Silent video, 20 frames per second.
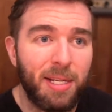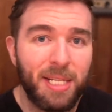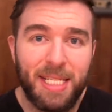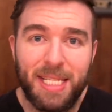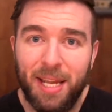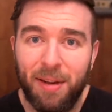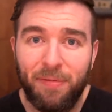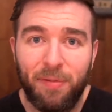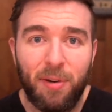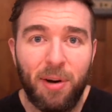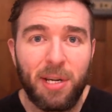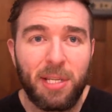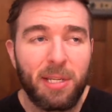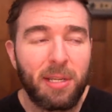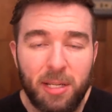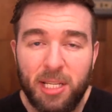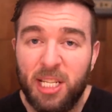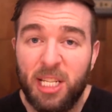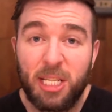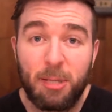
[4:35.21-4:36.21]
different
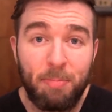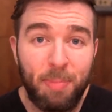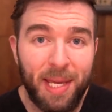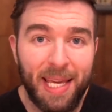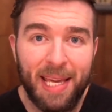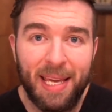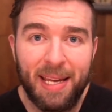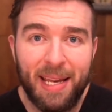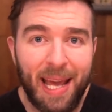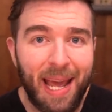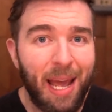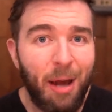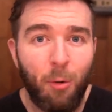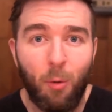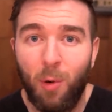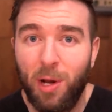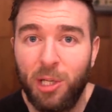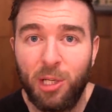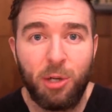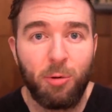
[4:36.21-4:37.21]
speed at
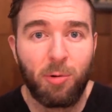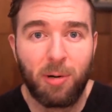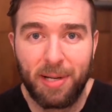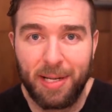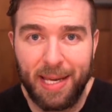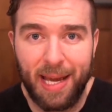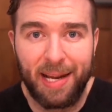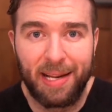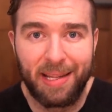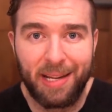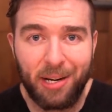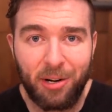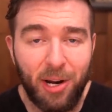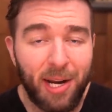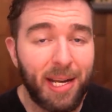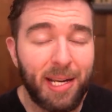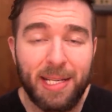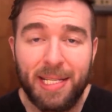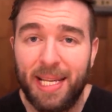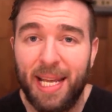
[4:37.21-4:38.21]
which you are getting there.
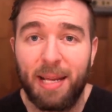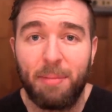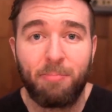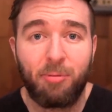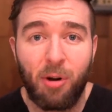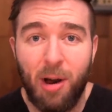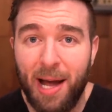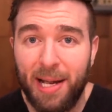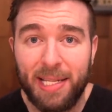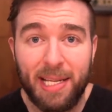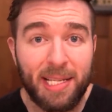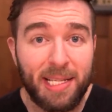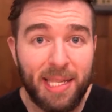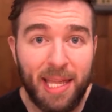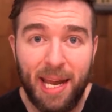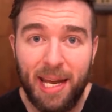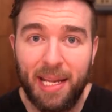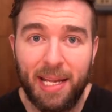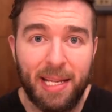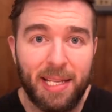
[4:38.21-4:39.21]
It is a process
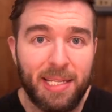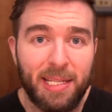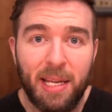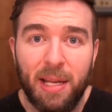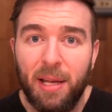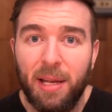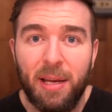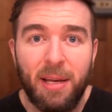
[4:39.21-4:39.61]
that is